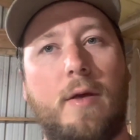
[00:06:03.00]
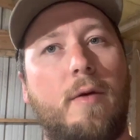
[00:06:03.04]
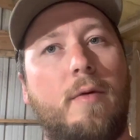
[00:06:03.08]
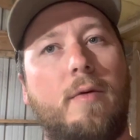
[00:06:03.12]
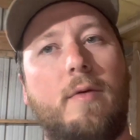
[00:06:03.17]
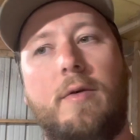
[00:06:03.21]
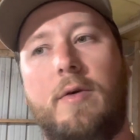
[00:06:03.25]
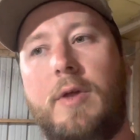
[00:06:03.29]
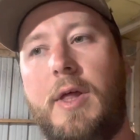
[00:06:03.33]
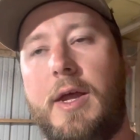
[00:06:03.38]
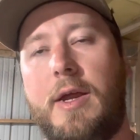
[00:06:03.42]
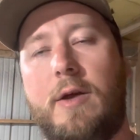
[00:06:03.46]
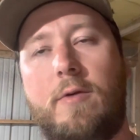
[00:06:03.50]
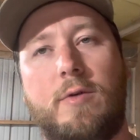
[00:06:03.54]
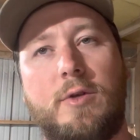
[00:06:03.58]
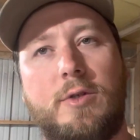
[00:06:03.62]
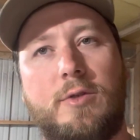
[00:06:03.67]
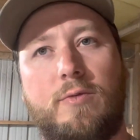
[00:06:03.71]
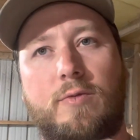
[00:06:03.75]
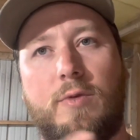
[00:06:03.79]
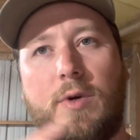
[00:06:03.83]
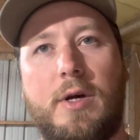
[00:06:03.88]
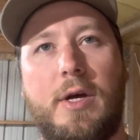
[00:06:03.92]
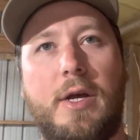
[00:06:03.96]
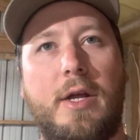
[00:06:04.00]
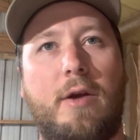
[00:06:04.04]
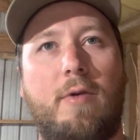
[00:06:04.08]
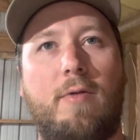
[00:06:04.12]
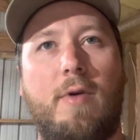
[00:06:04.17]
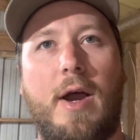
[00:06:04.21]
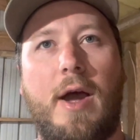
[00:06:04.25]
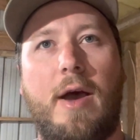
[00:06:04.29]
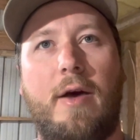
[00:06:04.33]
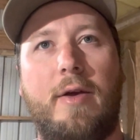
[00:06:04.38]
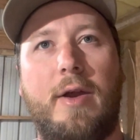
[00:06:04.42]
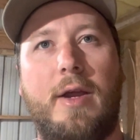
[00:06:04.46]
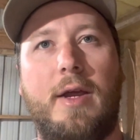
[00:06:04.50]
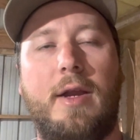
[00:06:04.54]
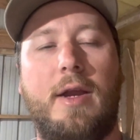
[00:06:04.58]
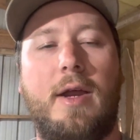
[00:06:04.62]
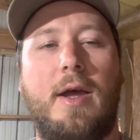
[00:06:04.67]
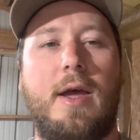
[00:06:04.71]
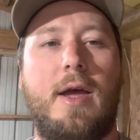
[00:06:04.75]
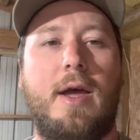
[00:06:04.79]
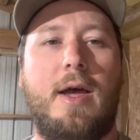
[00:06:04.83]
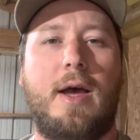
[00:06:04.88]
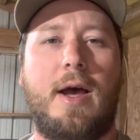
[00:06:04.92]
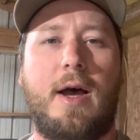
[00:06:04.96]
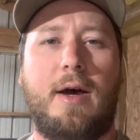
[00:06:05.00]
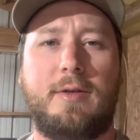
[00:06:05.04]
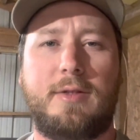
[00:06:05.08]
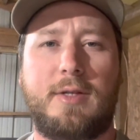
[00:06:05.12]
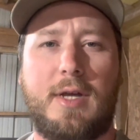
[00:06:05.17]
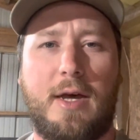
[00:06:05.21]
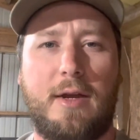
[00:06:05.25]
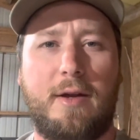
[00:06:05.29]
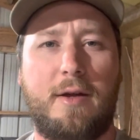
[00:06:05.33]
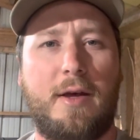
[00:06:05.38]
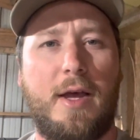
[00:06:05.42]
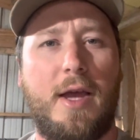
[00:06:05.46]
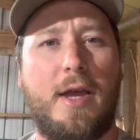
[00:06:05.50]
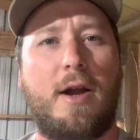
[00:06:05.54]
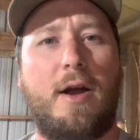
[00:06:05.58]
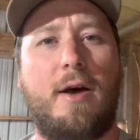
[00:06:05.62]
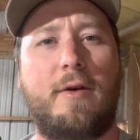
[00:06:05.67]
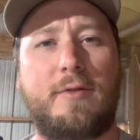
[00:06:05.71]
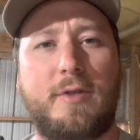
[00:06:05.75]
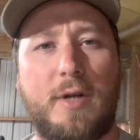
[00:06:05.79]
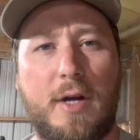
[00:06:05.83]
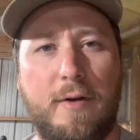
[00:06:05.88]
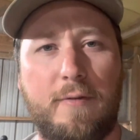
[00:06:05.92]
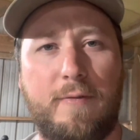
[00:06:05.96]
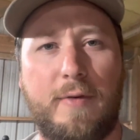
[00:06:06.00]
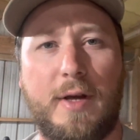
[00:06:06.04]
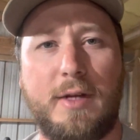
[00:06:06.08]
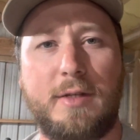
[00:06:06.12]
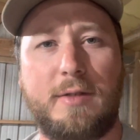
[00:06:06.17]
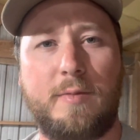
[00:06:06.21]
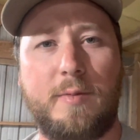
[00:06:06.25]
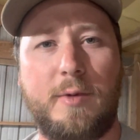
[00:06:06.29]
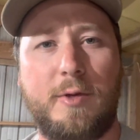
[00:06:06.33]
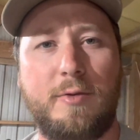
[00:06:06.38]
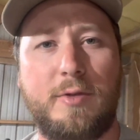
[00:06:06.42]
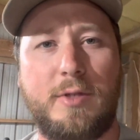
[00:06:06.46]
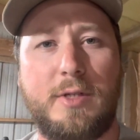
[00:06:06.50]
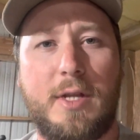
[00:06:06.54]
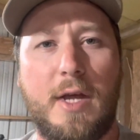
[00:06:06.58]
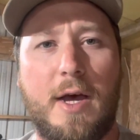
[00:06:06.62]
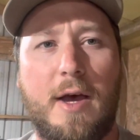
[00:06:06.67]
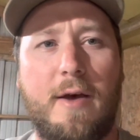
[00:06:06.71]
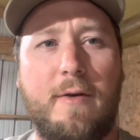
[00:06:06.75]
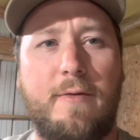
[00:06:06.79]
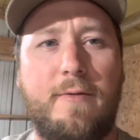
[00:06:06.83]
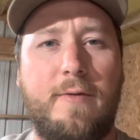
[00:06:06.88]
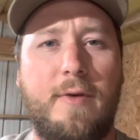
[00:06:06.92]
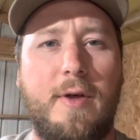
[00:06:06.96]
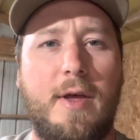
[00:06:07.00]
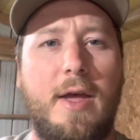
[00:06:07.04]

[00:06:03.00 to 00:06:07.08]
lake was really crowded. I was kind of laying off trying to find some new stuff.